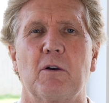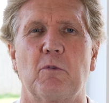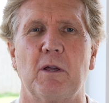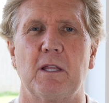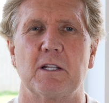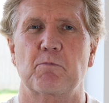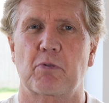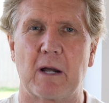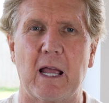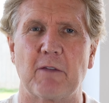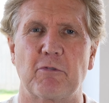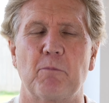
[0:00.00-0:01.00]
whether it's
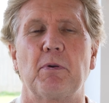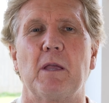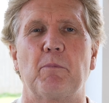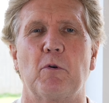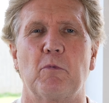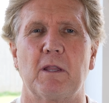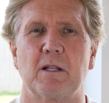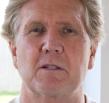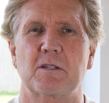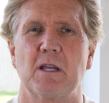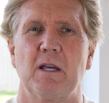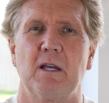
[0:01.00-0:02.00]
praying for people, whether
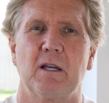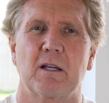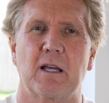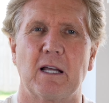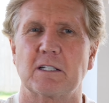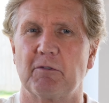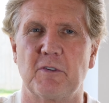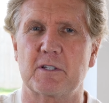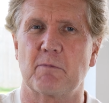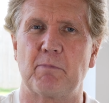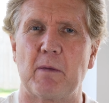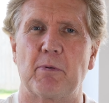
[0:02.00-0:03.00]
it's going to
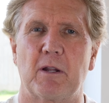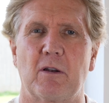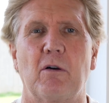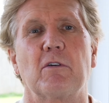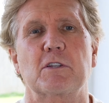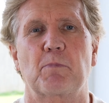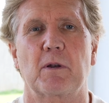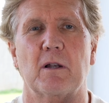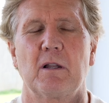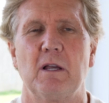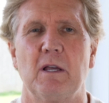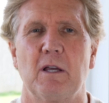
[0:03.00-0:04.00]
visit people in
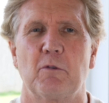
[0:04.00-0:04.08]
hospital,